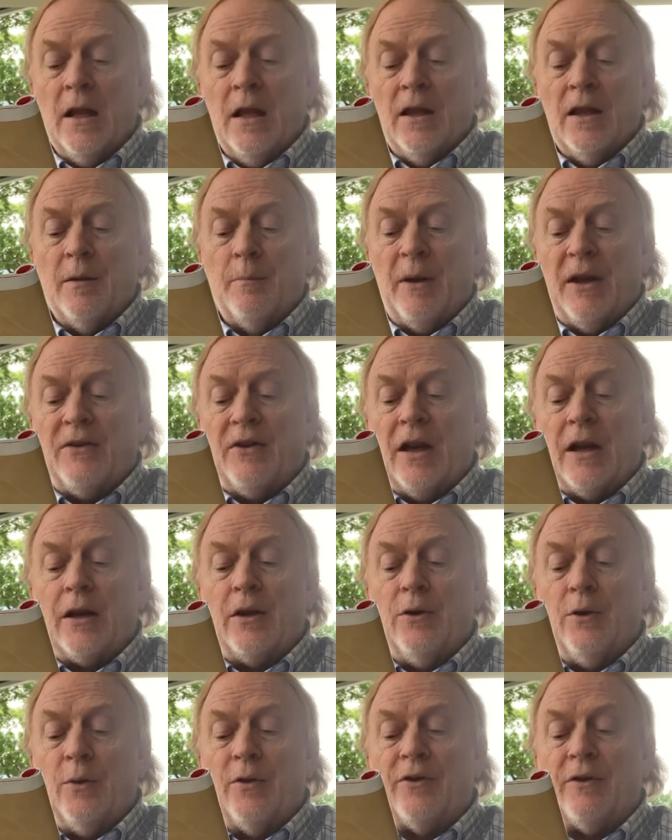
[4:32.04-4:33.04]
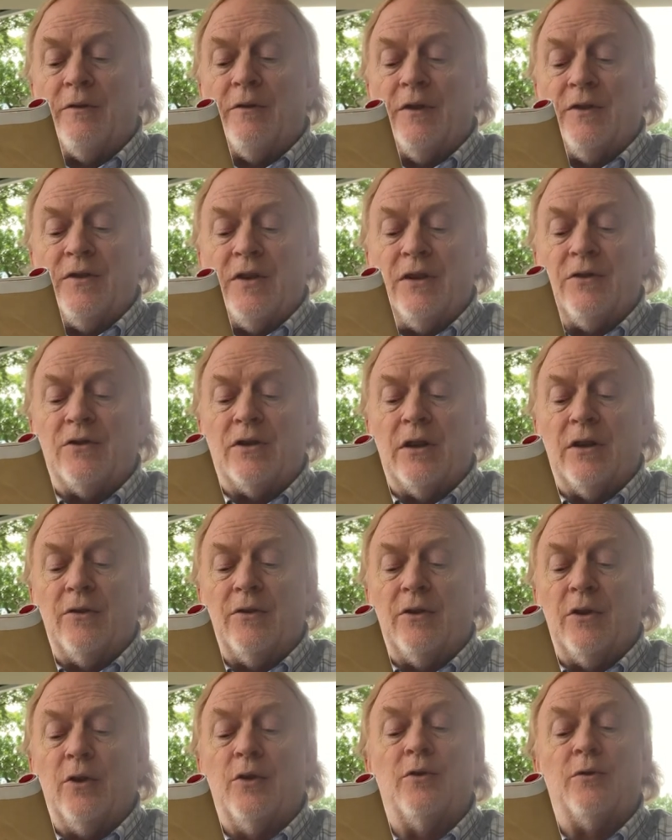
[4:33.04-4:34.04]
The best I can do as a physician is
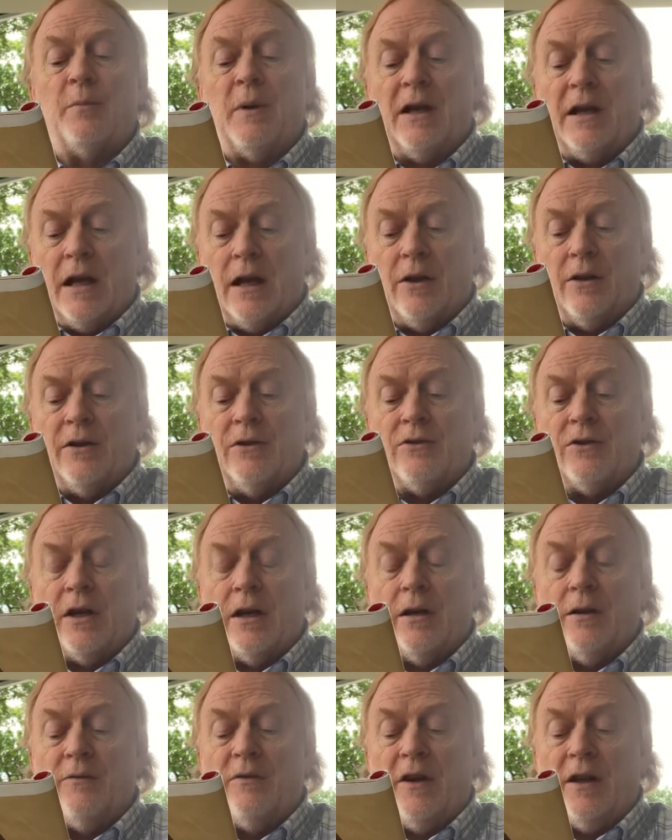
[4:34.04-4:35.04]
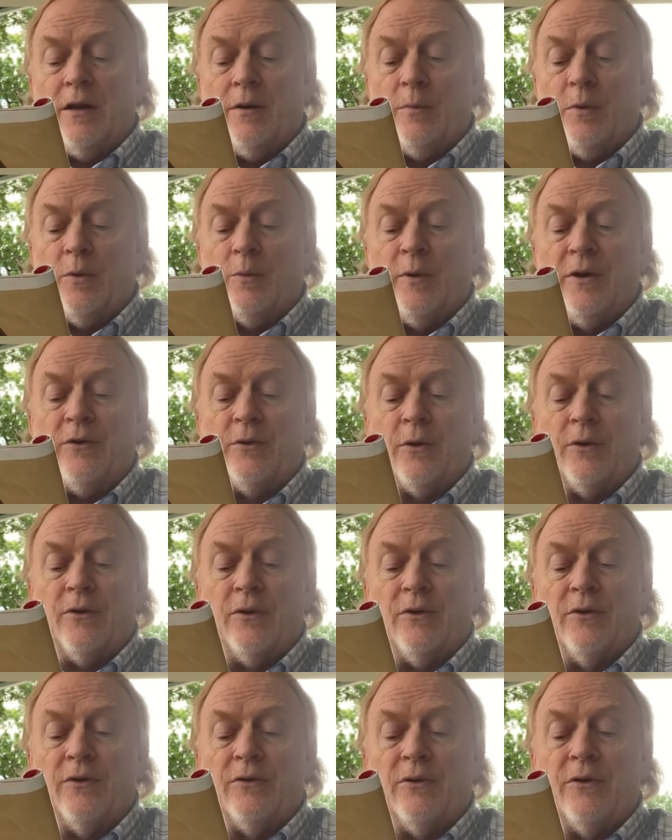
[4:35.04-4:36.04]
to use my knowledge and available
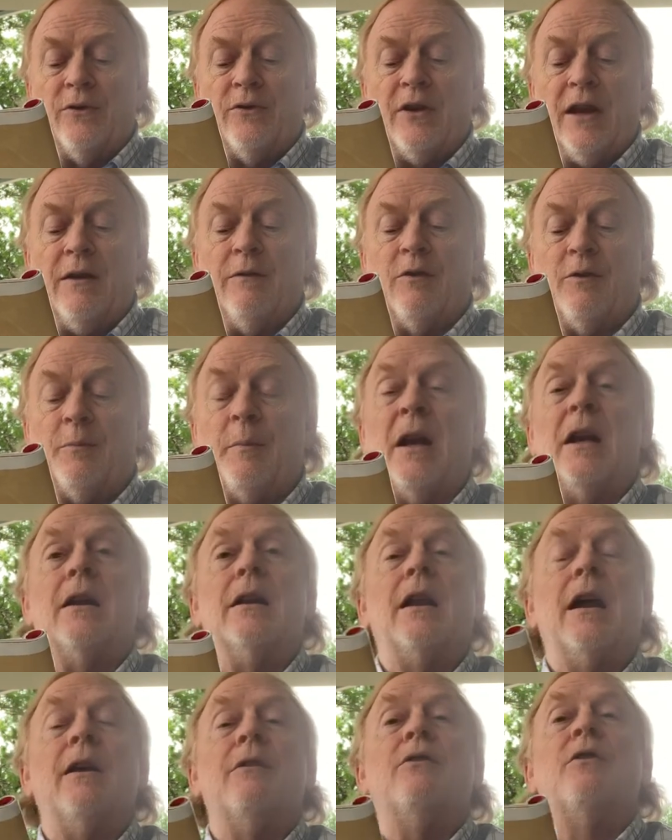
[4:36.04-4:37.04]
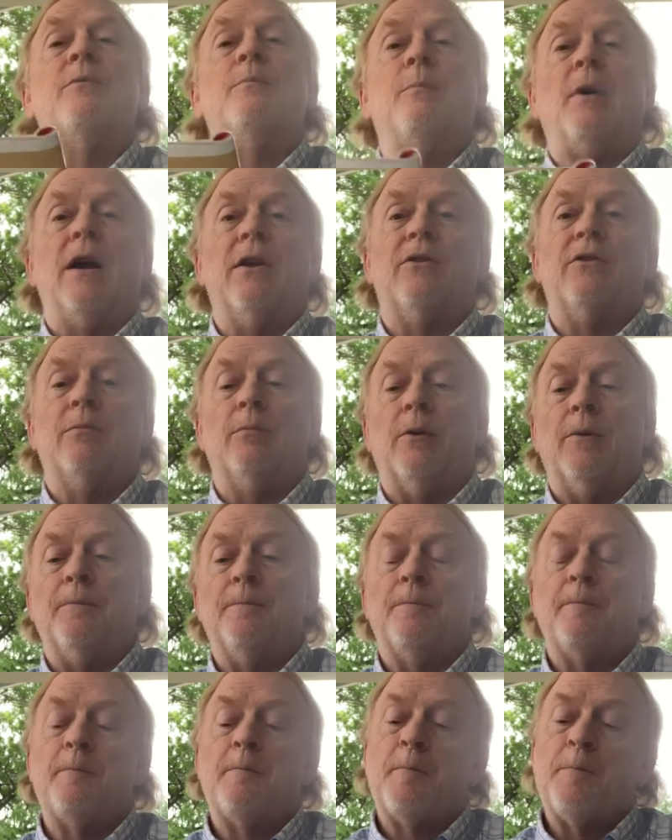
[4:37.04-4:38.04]
resources to save as many lives as possible.
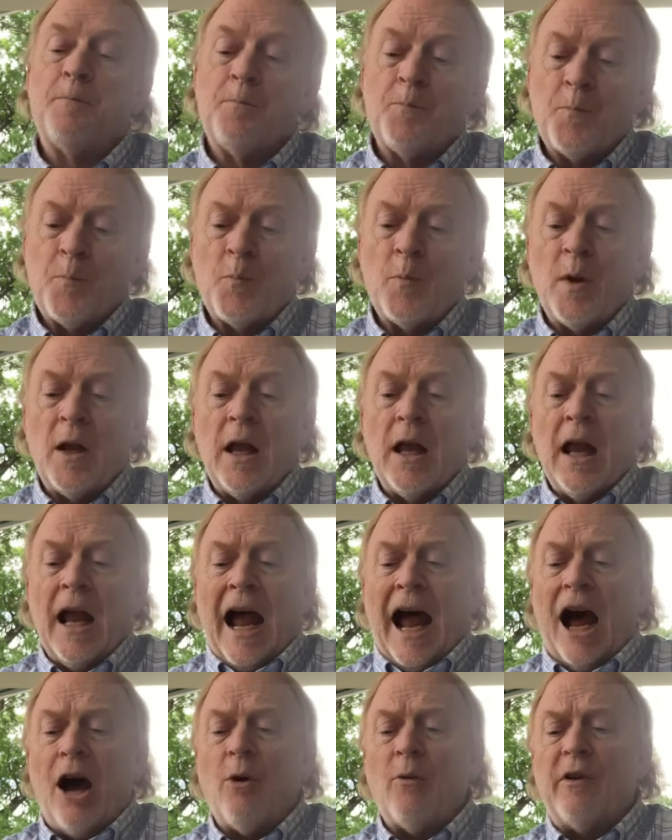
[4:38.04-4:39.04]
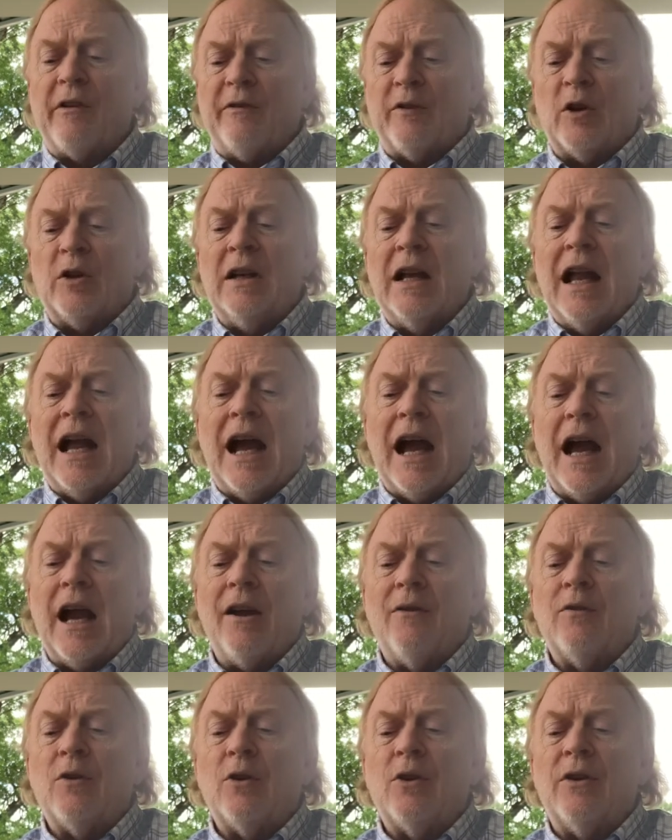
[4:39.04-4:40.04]
However, I
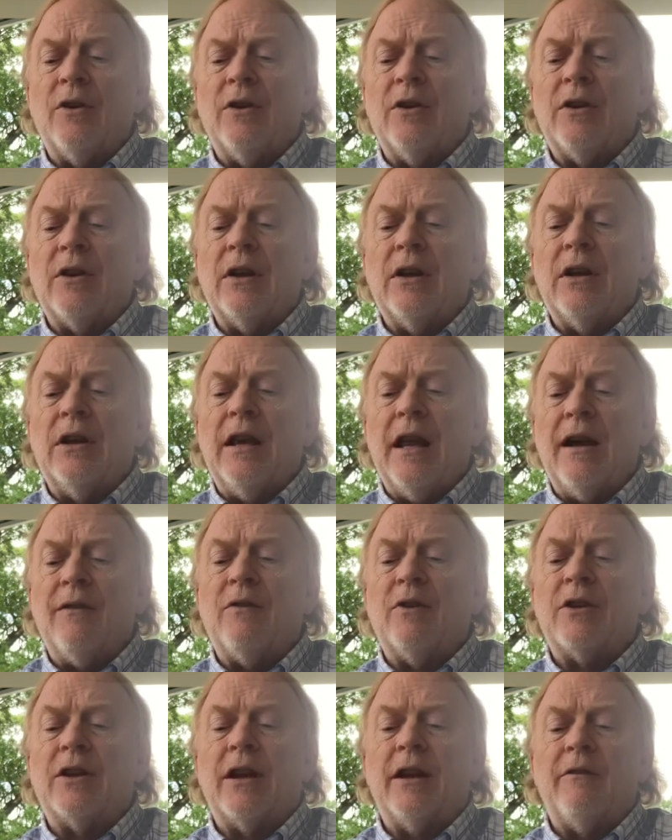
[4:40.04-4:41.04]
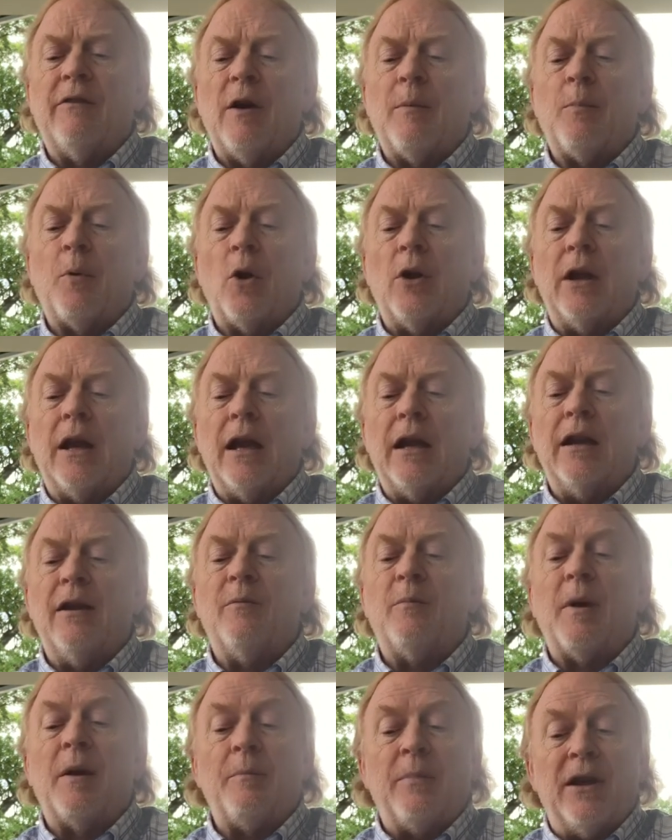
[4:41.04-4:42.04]
have learned never to give up on any of
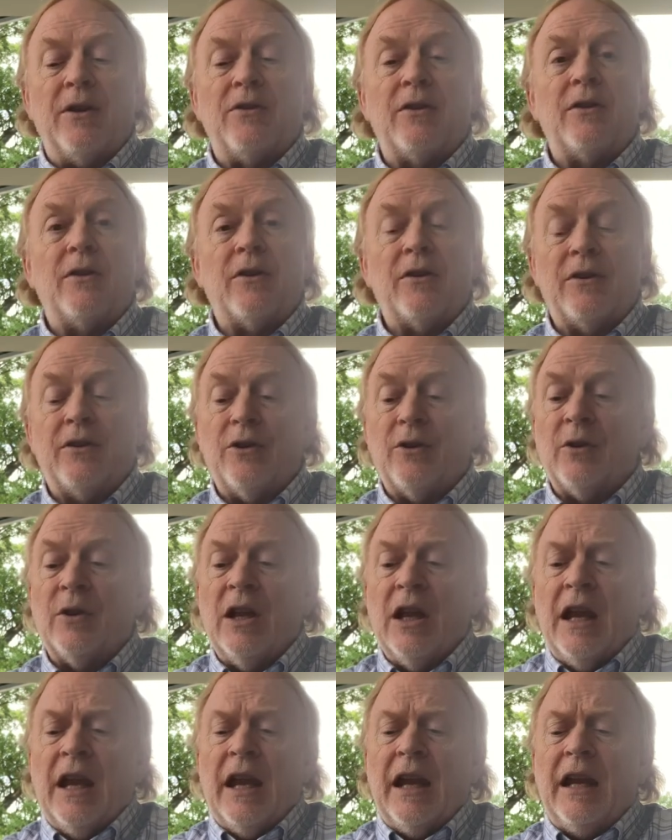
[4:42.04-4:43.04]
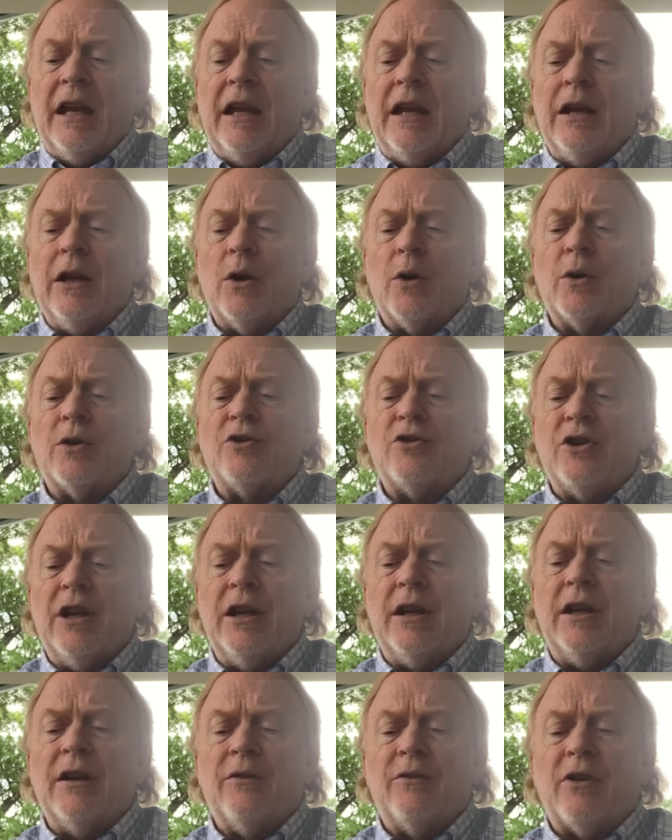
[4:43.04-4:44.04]
my patients until he or
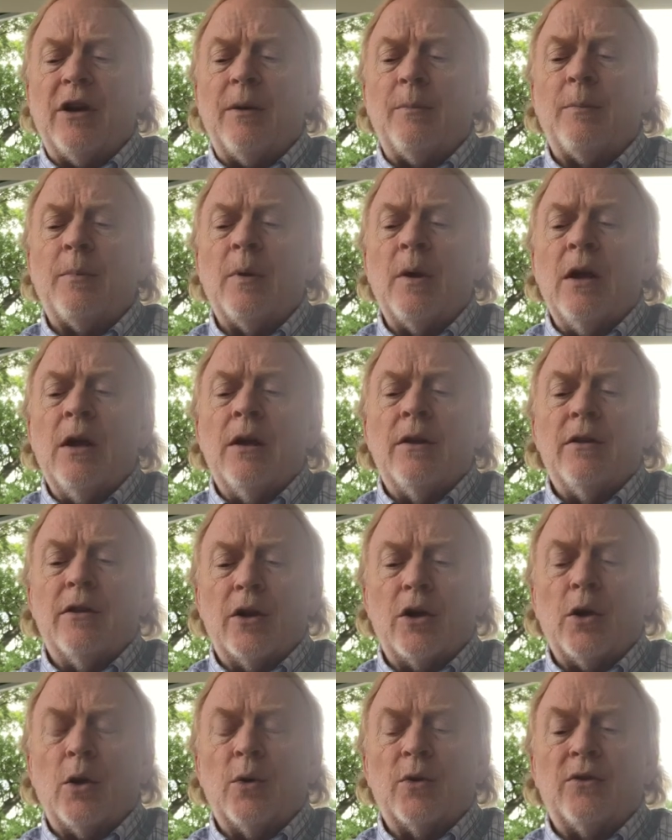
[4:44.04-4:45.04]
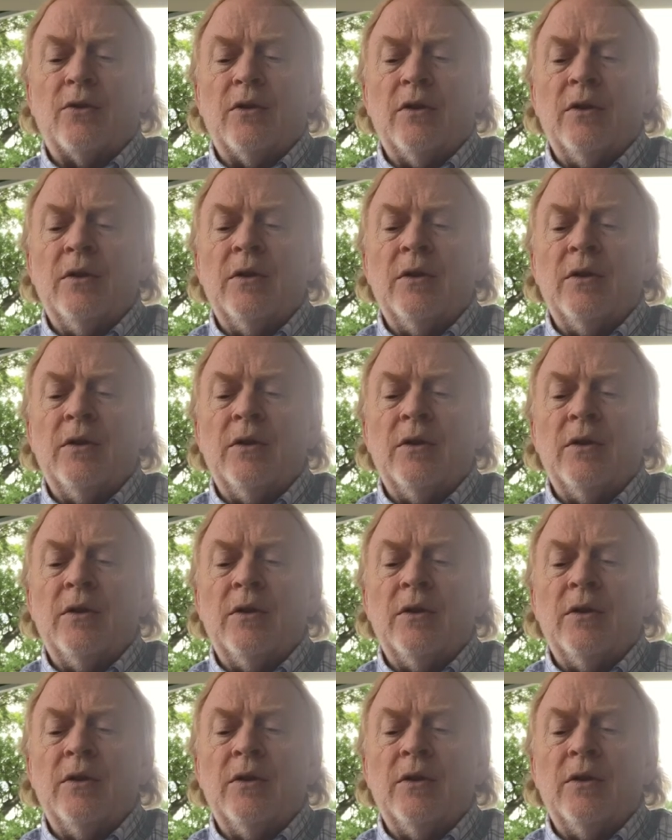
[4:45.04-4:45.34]
she gives up the ghost.